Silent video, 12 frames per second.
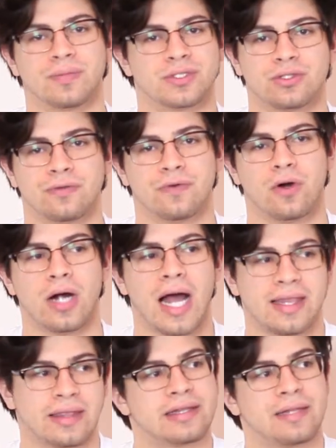But so far, I
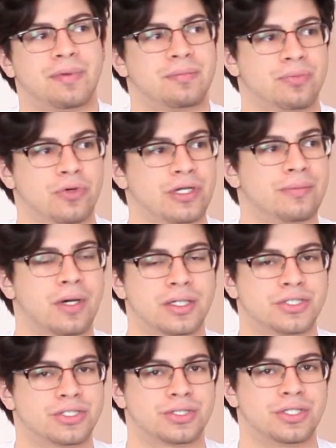think they've been pretty
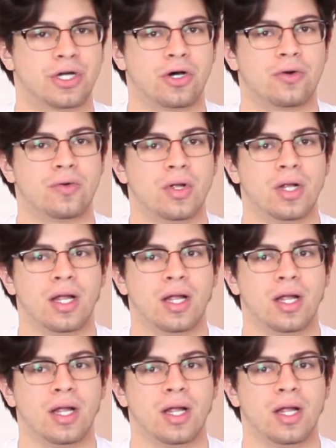much, you know,